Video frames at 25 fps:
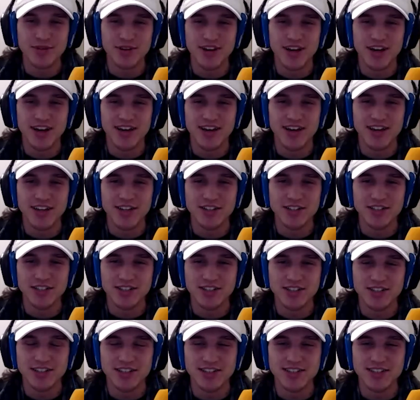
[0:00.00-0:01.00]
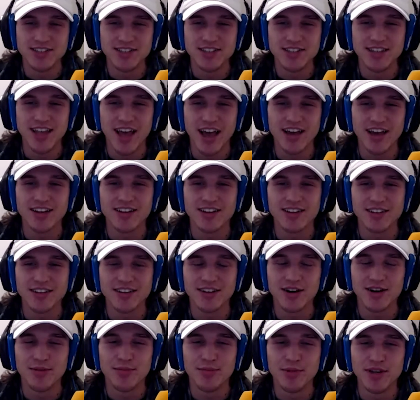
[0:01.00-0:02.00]
FBI agent is
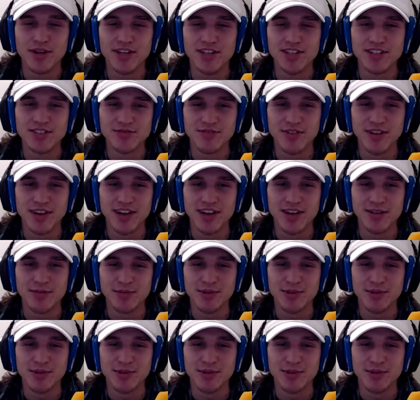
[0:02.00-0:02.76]
technically our biggest fan.